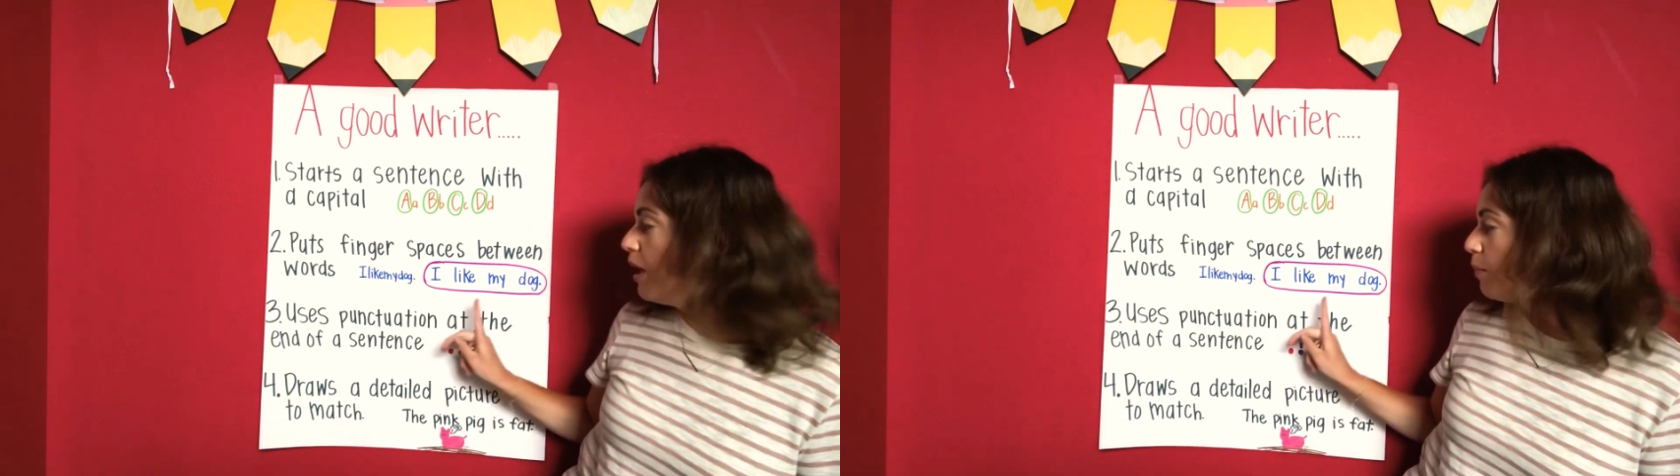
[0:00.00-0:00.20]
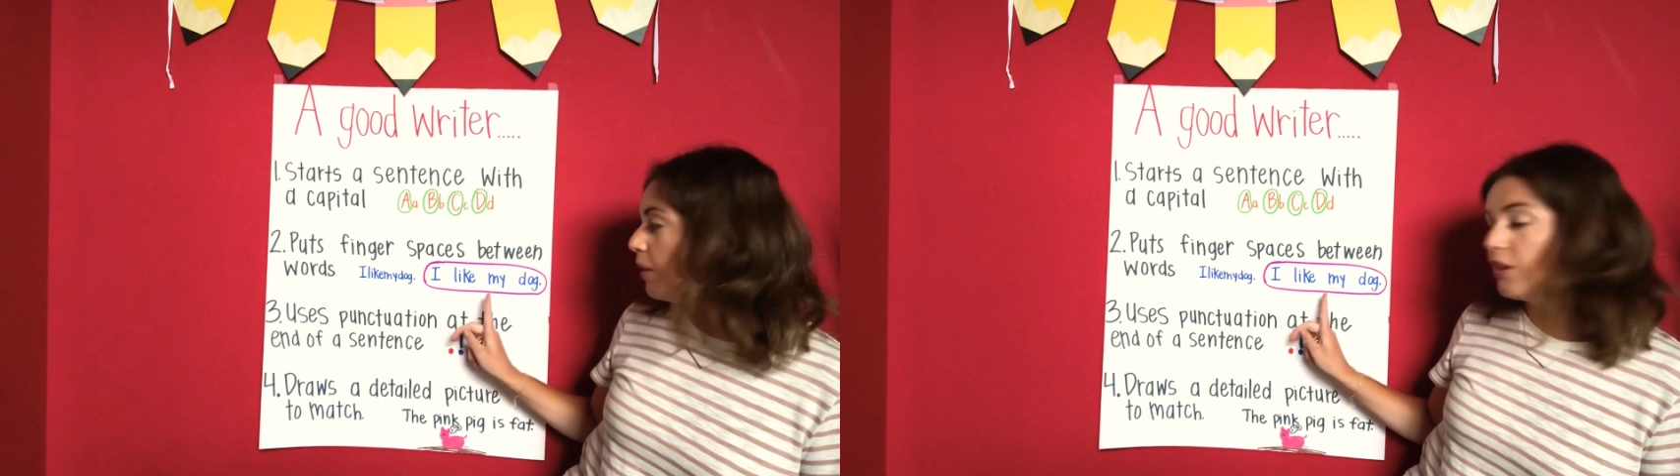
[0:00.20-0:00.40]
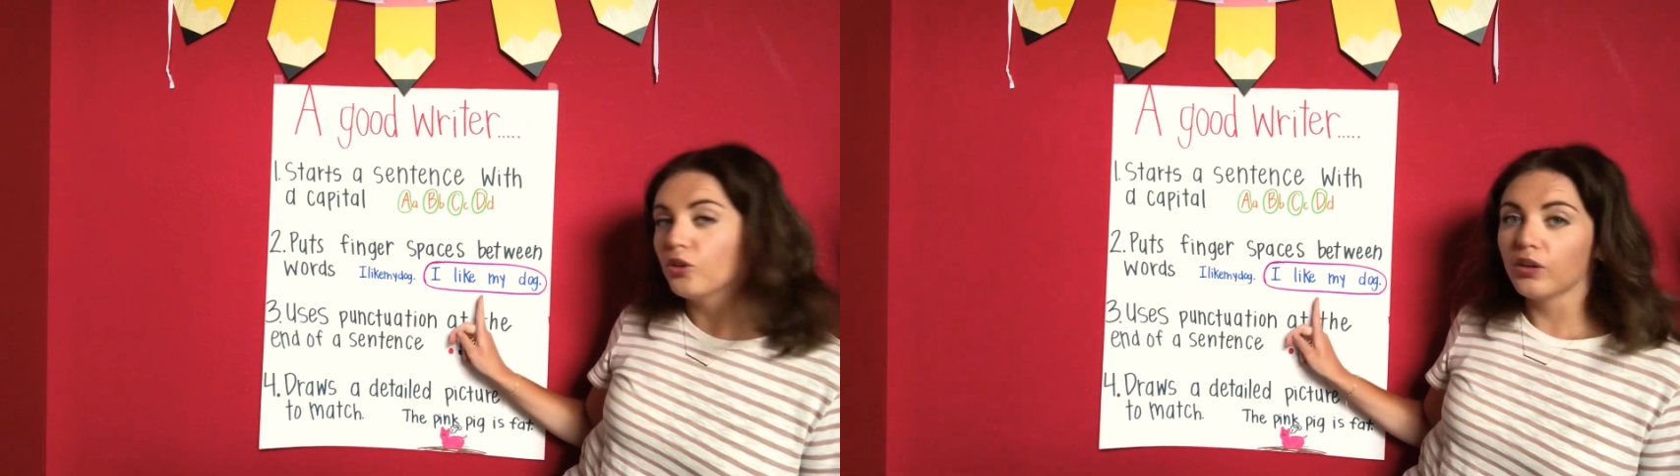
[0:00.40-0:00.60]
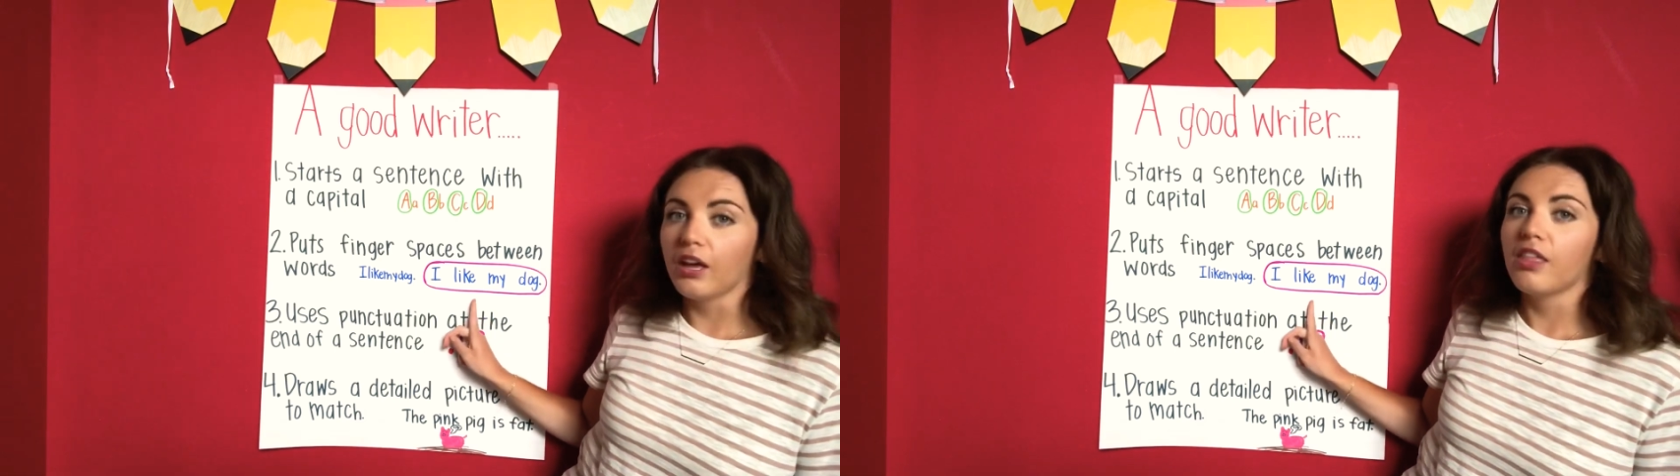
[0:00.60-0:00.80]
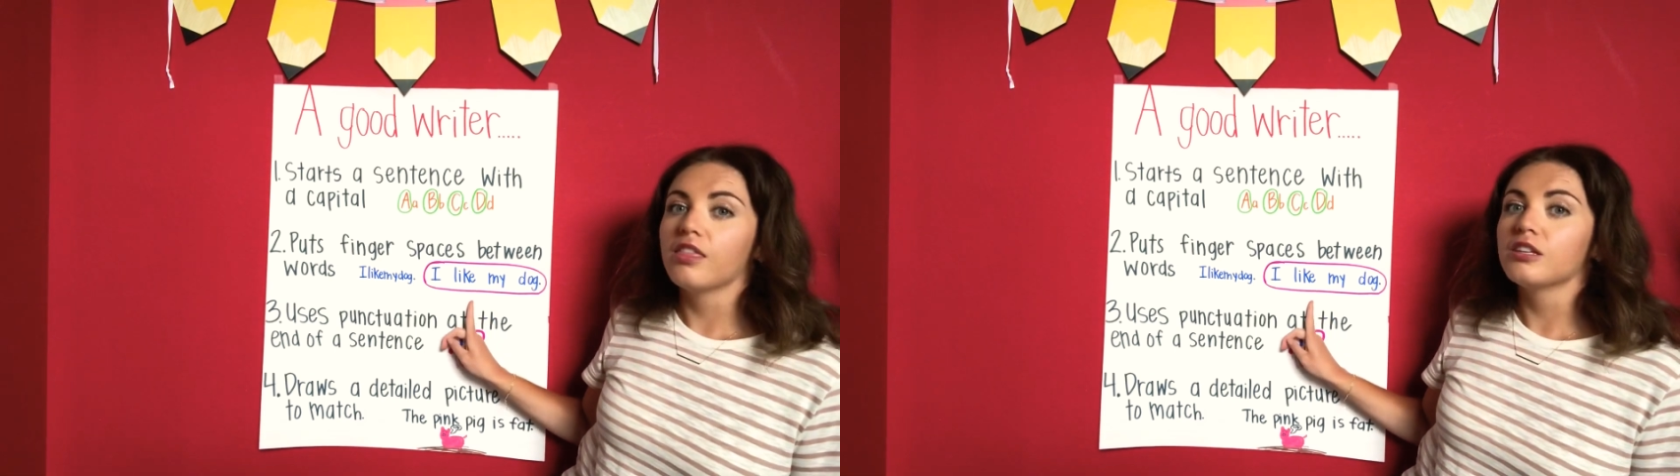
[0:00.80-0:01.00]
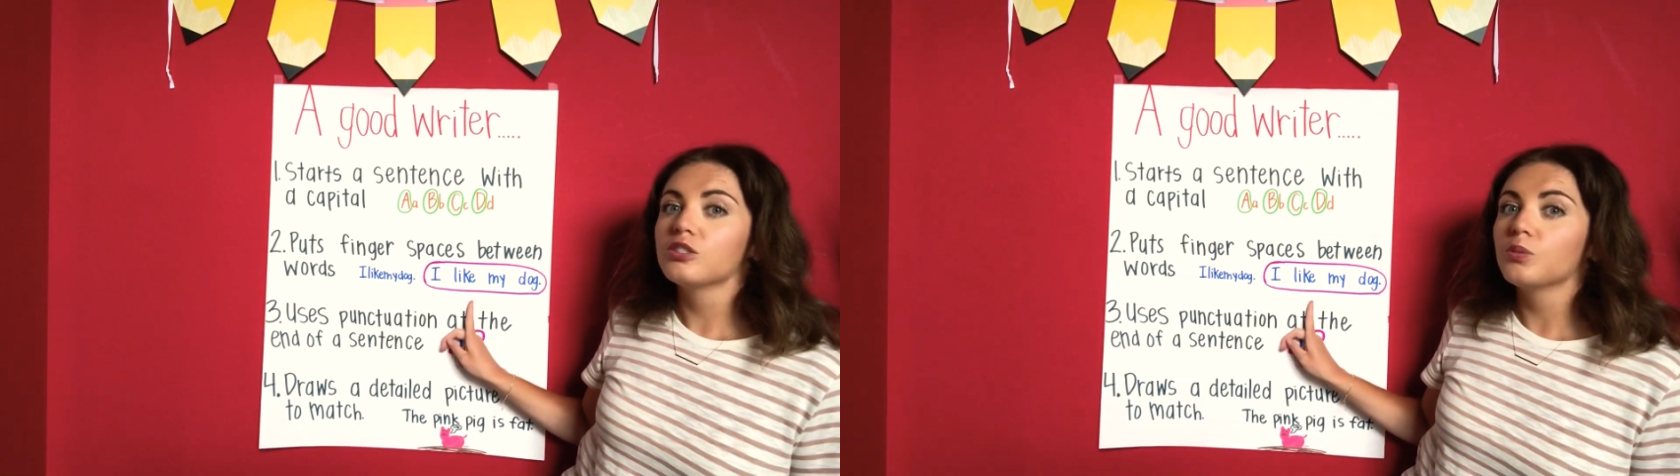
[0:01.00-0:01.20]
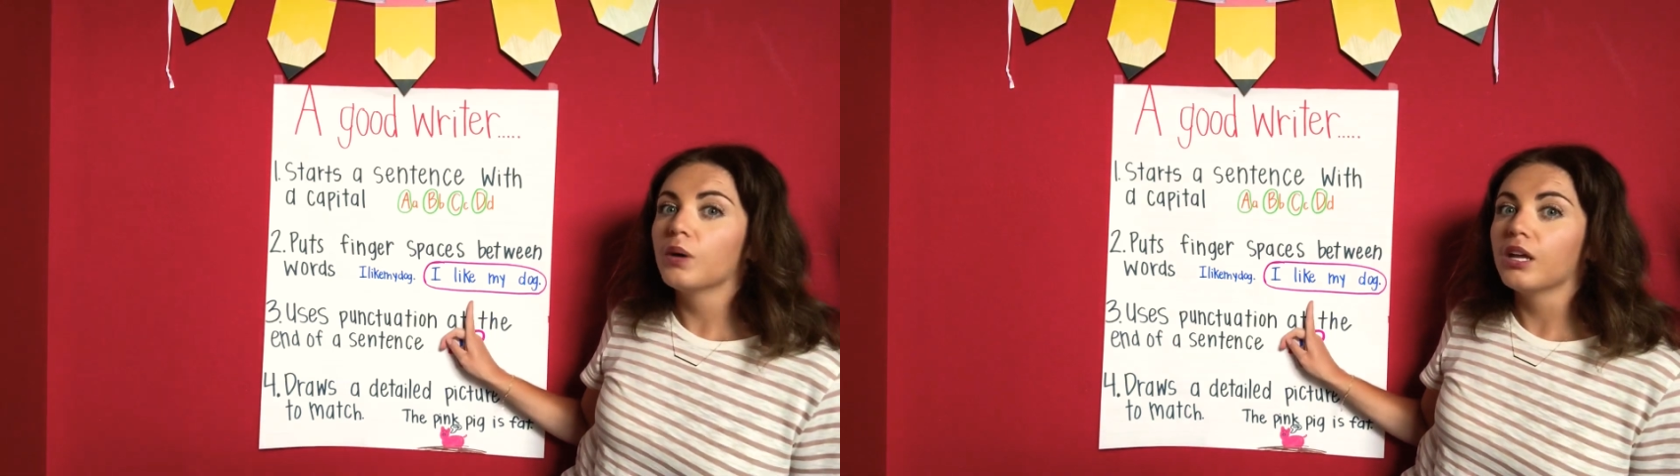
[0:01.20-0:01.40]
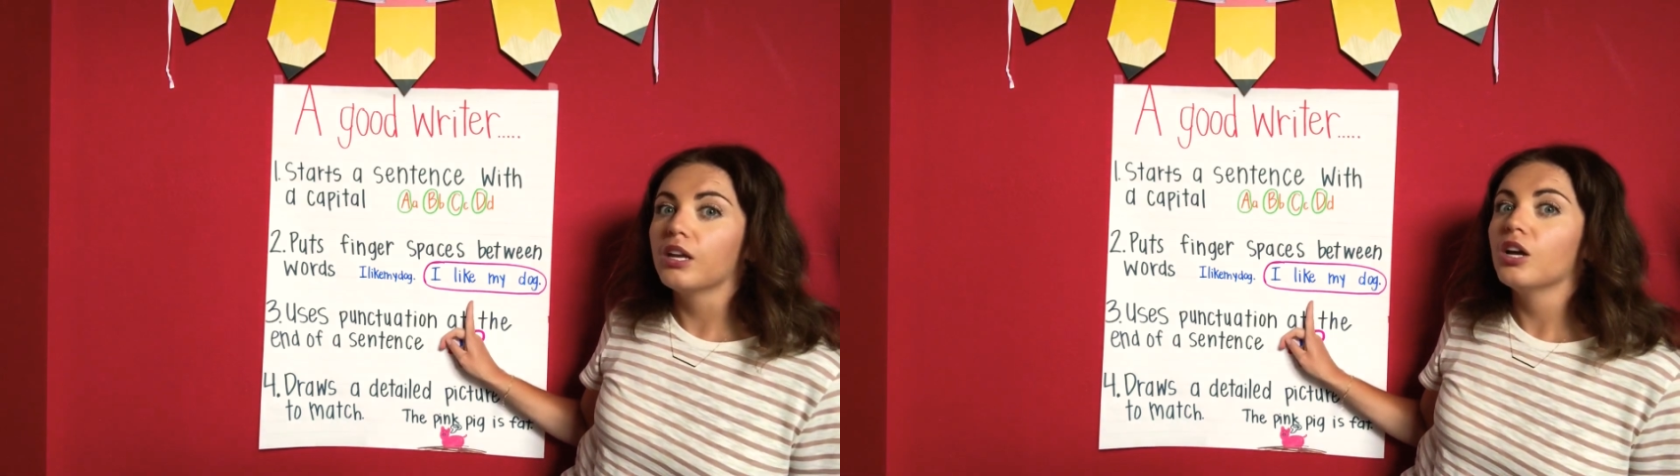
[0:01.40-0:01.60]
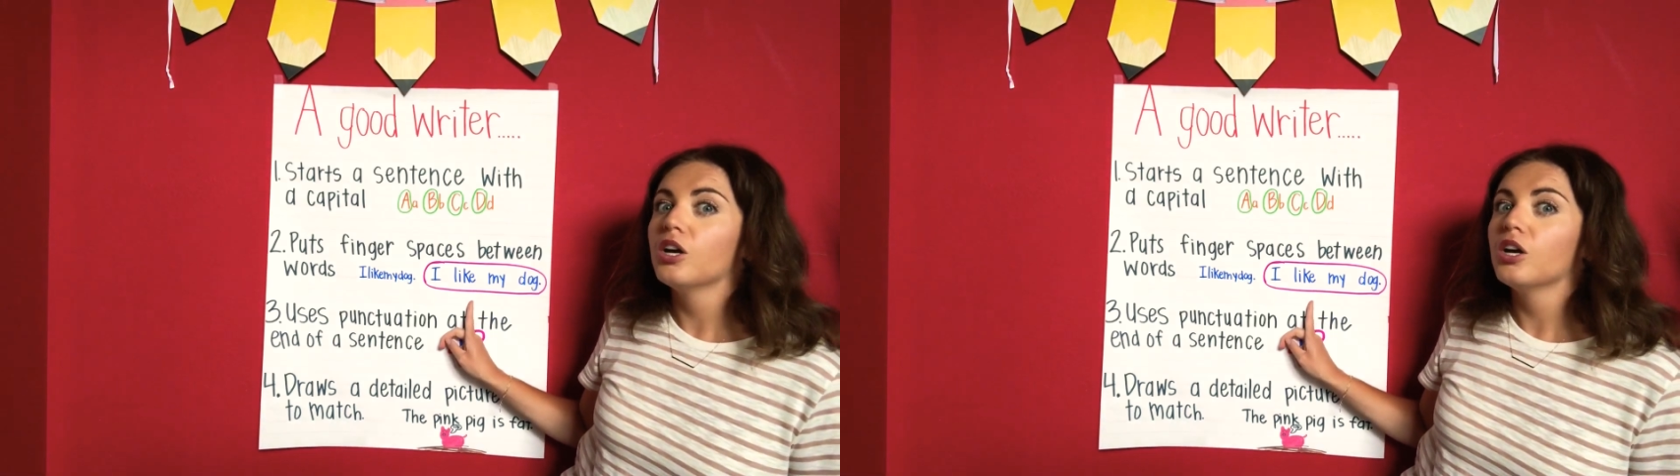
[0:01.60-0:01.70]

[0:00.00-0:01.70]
But look at this one.